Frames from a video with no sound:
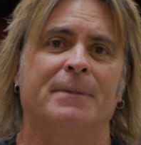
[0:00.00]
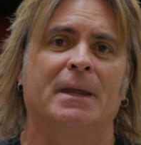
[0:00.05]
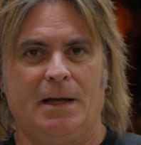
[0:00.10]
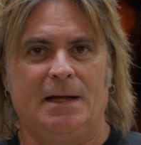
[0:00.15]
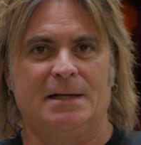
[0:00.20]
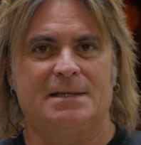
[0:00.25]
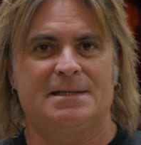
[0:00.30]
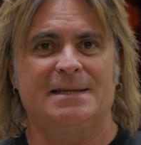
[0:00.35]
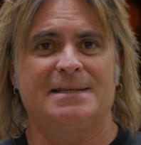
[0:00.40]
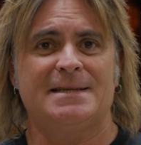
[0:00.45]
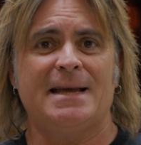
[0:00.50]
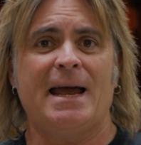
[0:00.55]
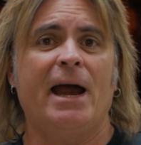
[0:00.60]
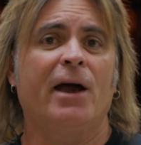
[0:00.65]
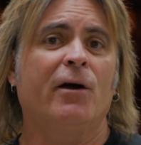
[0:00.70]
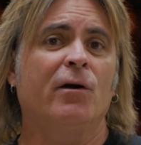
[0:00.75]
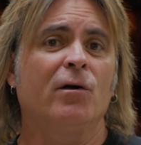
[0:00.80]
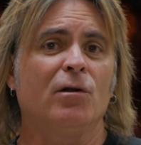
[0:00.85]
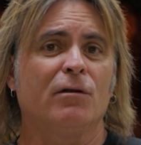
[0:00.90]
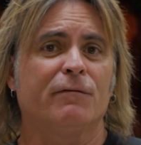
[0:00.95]
And since
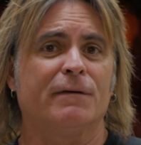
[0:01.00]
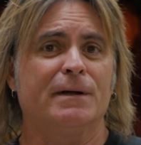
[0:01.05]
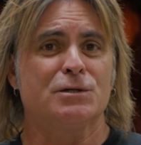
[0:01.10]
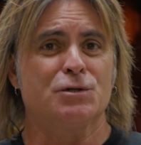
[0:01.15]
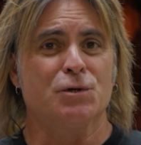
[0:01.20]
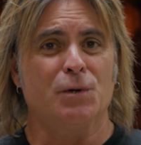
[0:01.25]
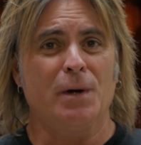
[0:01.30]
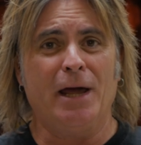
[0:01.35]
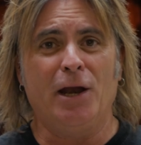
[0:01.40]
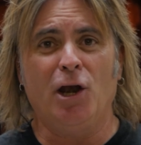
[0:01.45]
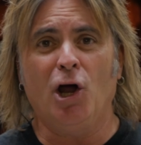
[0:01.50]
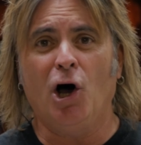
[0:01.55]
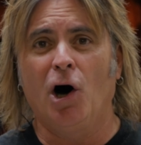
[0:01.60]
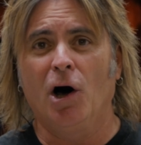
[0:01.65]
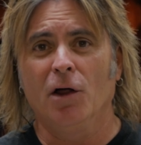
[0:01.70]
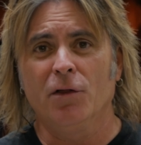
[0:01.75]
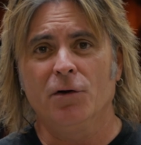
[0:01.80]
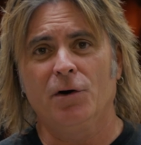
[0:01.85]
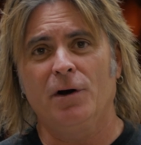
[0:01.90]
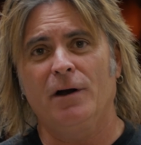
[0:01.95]
aerial adventure and
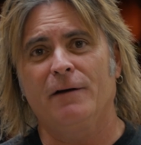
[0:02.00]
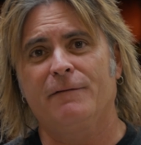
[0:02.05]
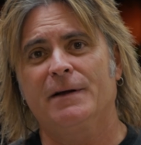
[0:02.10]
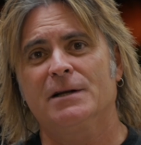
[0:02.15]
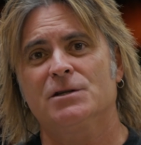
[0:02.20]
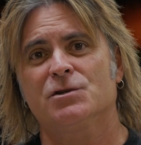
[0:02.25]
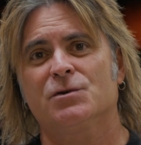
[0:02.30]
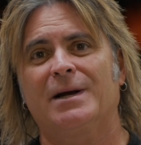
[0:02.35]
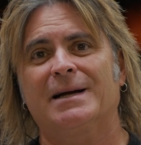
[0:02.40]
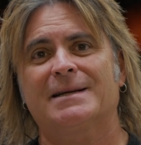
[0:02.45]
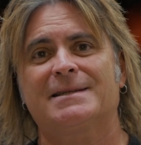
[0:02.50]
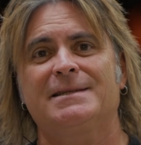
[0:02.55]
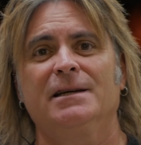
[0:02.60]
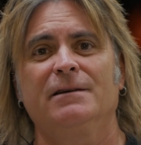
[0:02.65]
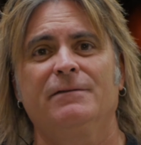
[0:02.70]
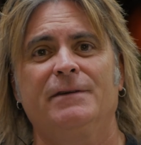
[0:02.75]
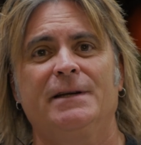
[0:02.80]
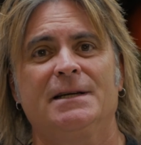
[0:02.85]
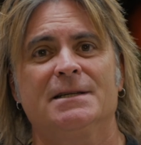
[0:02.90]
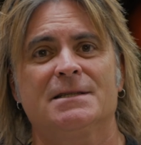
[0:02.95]
other adventure
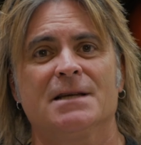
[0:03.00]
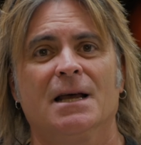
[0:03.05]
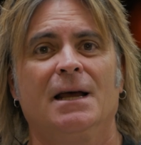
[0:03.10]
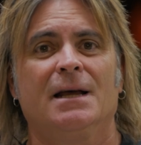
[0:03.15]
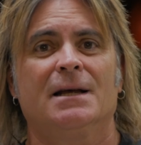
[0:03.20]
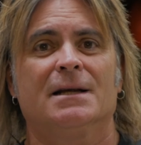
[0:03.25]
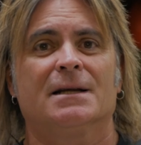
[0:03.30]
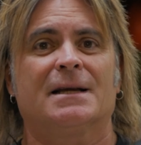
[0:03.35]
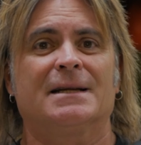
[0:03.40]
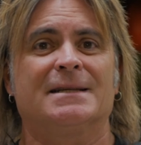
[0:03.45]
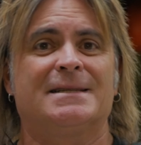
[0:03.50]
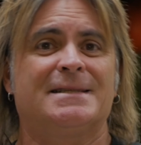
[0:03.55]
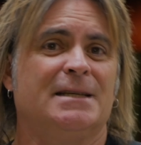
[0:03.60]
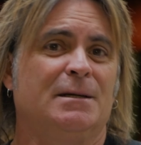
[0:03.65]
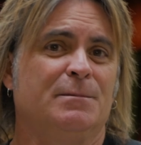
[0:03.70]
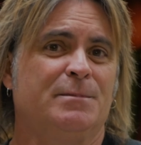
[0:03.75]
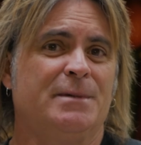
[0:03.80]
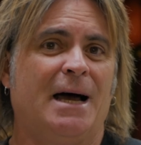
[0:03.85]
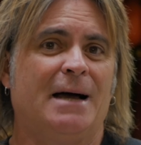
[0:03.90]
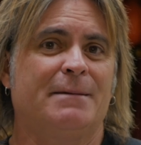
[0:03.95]
activities can
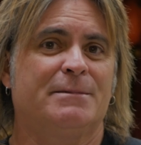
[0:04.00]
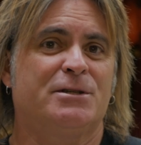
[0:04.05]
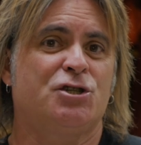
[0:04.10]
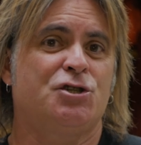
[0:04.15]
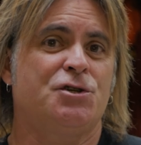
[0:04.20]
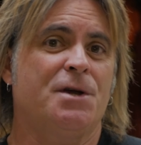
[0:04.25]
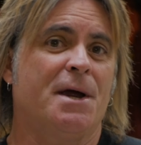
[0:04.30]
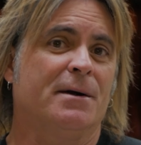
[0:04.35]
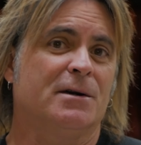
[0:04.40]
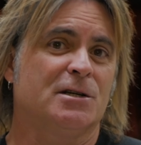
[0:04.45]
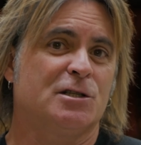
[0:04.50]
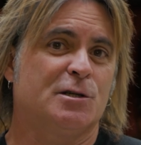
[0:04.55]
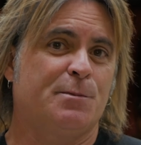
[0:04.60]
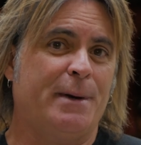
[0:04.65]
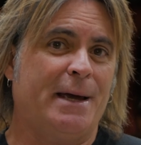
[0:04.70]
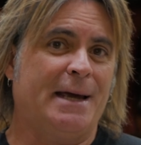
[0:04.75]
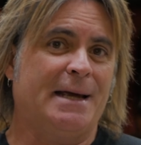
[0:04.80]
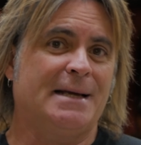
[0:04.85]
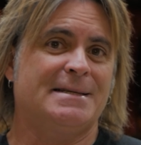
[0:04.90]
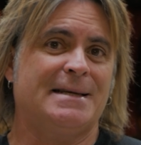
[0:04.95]
sometimes share
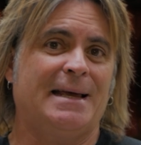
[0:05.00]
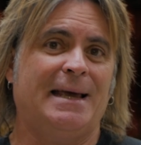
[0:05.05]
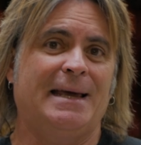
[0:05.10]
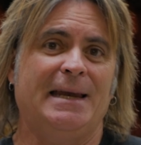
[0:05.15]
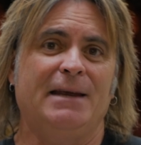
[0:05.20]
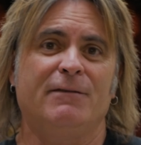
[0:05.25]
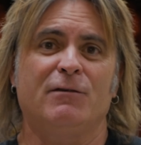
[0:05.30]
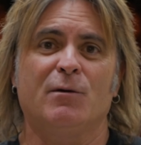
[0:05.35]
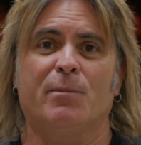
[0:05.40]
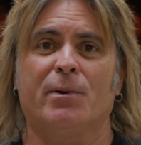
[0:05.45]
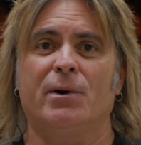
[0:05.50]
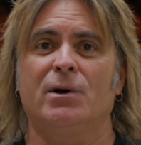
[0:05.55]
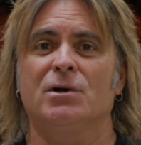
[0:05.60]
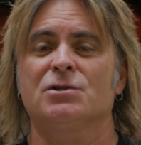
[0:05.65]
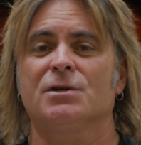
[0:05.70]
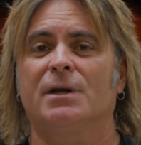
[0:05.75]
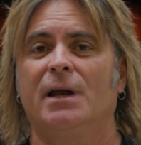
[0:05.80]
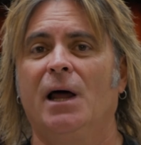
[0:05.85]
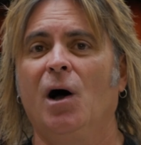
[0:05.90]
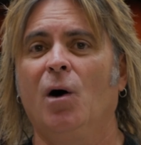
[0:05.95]
space and even
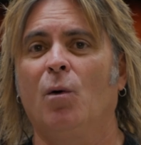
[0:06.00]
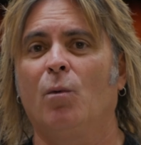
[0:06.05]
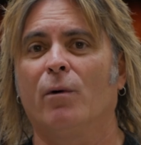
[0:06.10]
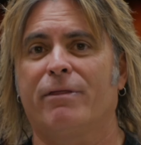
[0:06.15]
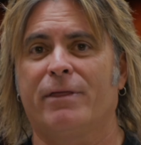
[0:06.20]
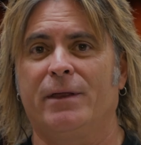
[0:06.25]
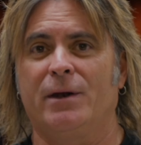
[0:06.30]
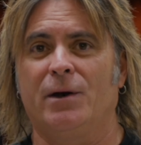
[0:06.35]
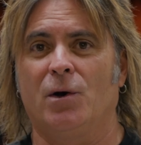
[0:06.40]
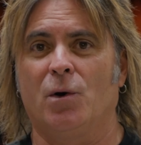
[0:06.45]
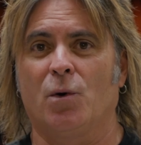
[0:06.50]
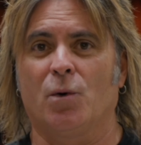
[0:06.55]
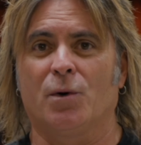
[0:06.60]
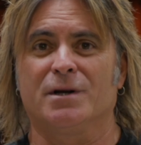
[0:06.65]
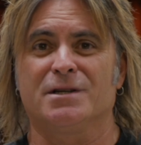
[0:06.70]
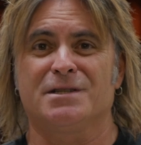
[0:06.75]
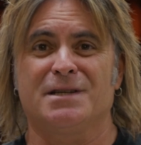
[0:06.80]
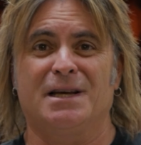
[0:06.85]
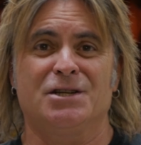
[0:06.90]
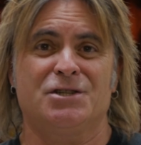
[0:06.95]
personnel within an
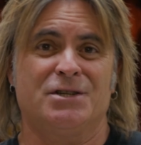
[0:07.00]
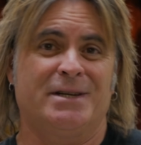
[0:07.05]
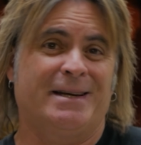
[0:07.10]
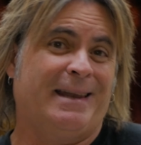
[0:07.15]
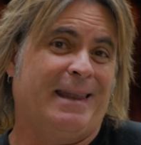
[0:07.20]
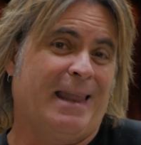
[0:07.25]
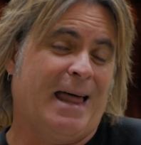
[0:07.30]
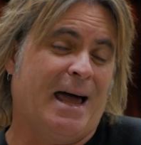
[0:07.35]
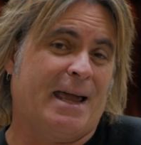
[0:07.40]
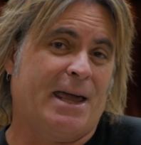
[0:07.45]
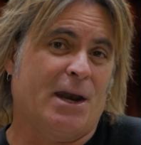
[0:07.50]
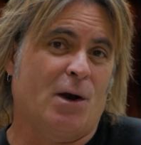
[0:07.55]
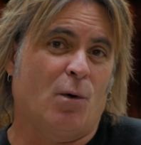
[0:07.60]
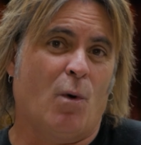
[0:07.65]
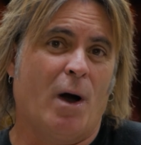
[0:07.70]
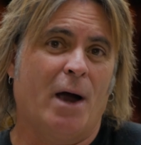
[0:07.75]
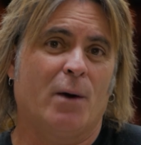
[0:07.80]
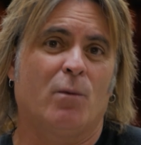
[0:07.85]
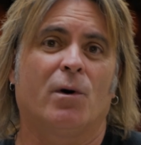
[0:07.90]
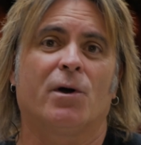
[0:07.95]
organization, like at a
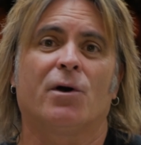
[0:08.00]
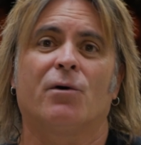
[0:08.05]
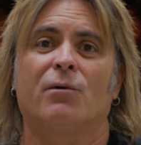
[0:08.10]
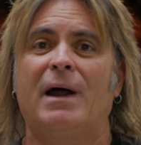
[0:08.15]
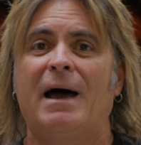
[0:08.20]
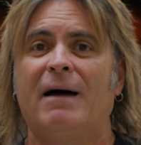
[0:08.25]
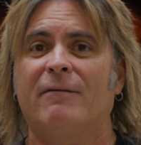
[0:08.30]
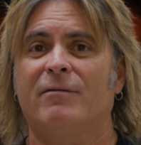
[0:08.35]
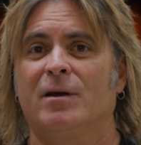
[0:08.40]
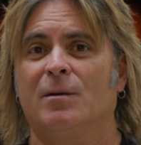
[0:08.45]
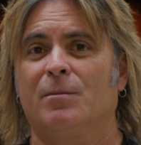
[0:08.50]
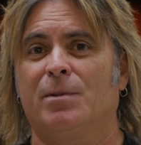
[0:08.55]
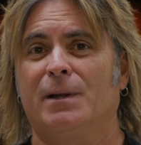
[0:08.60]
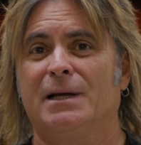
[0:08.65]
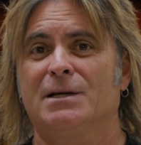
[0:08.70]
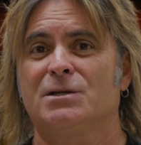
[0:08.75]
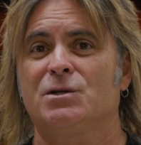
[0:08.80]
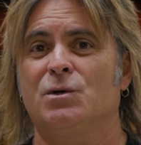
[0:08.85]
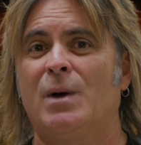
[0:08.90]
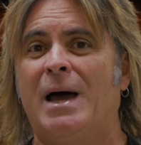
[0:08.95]
whitewater rafting
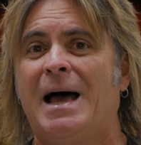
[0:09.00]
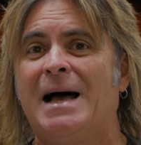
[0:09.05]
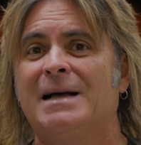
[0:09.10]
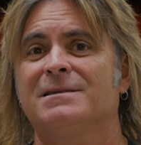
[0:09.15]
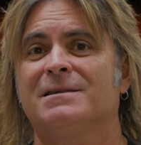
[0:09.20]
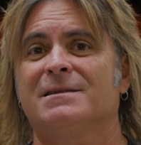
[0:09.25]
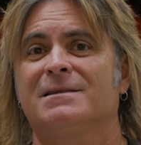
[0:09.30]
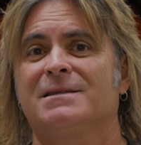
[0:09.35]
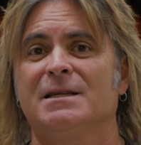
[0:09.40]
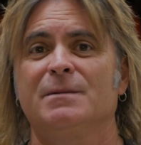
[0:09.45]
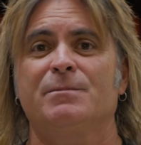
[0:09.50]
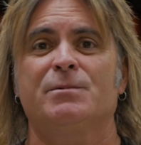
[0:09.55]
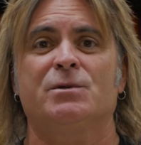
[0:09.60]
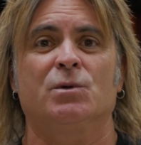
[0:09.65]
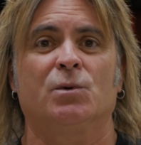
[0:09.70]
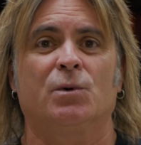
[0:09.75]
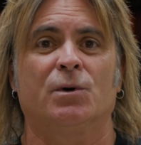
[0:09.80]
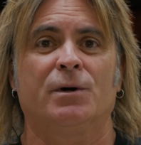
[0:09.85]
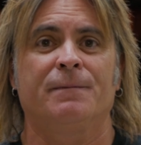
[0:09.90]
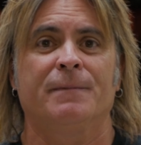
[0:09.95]
place who has a zip
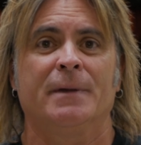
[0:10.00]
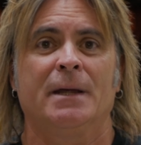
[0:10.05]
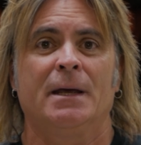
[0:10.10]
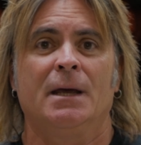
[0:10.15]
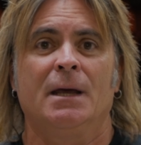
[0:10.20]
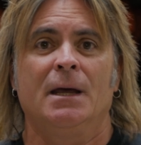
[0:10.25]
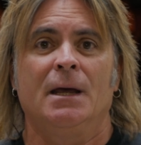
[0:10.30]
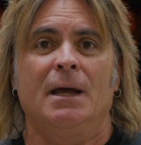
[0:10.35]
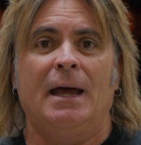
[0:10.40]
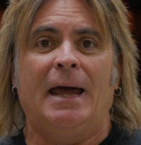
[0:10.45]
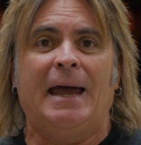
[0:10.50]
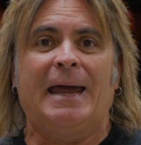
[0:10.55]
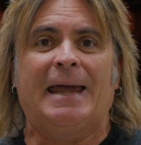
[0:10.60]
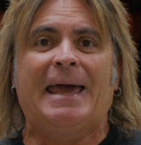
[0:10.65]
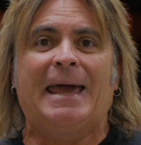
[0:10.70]
tour, a